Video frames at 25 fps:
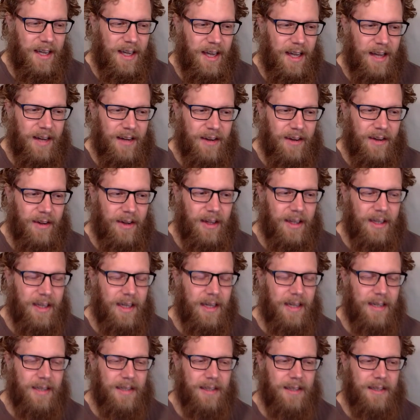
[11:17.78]
I don't
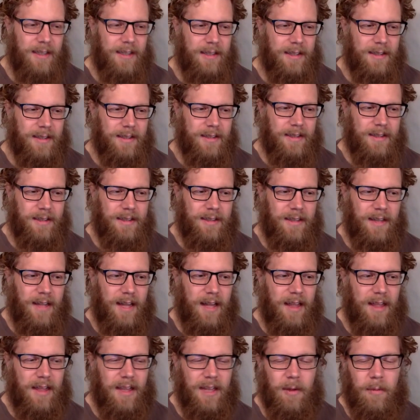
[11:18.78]
know.
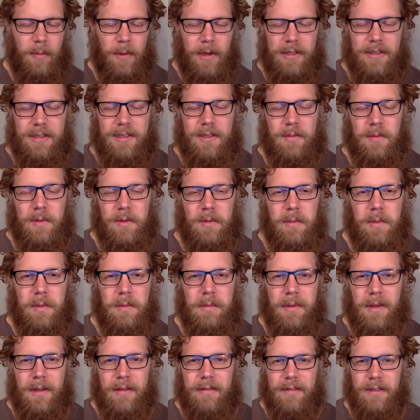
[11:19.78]
I think about some of the
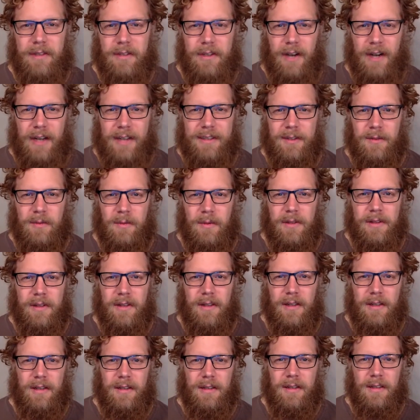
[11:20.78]
people I've interacted
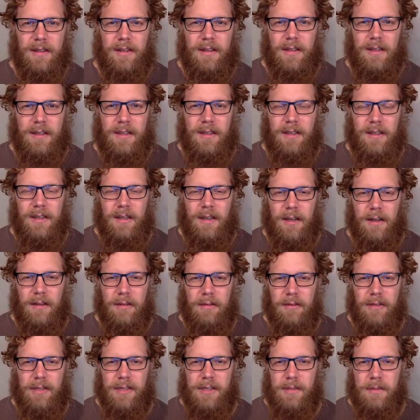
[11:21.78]
with on
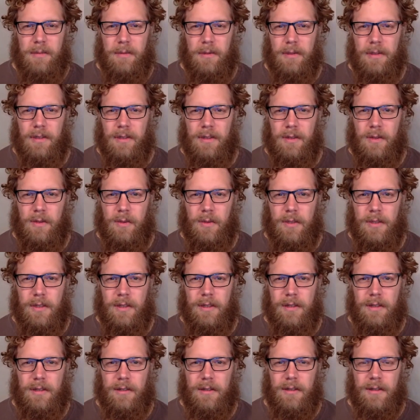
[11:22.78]
Facebook and
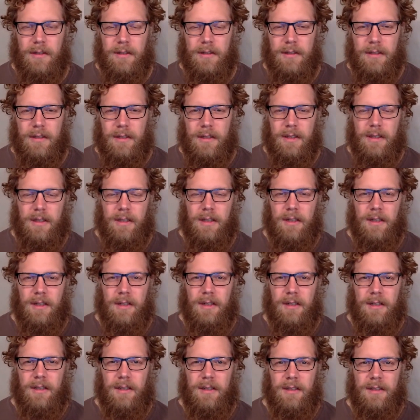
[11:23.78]
Twitter and
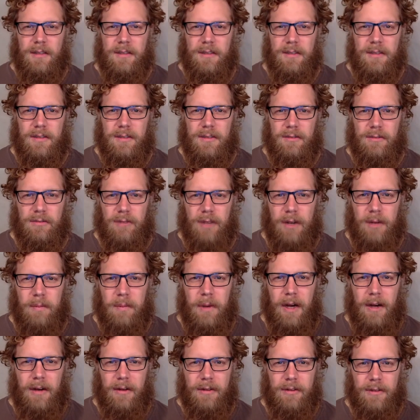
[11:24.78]
just read
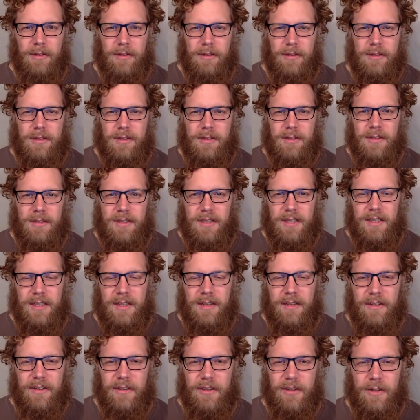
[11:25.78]
about or
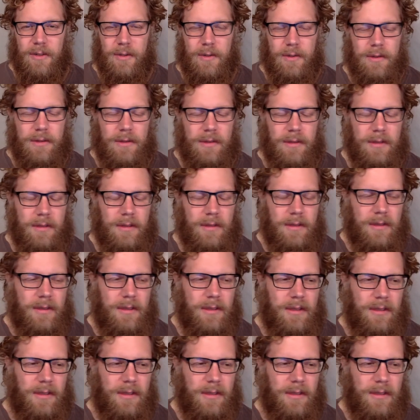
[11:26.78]
seen in the news, and